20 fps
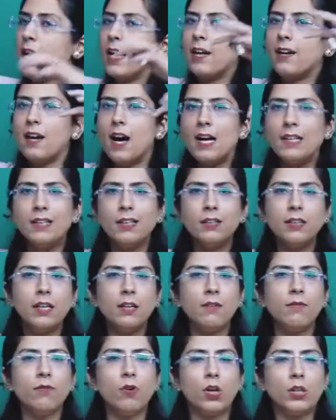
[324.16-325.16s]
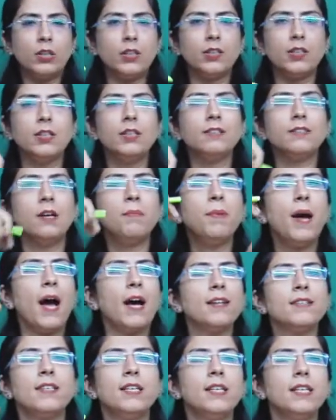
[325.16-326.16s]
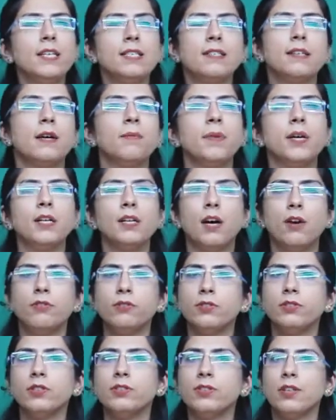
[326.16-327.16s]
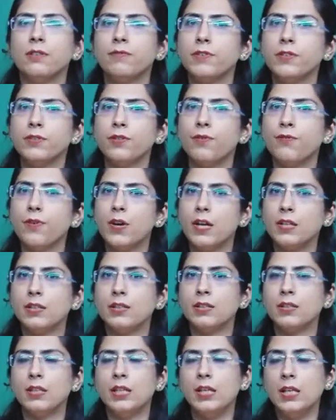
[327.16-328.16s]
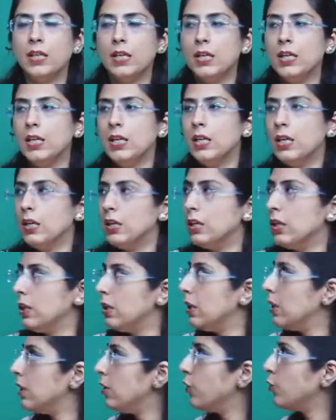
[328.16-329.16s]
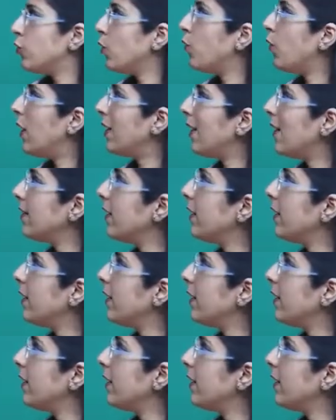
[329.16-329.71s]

rather than water, some acid is coming down on the surface of earth. So, what are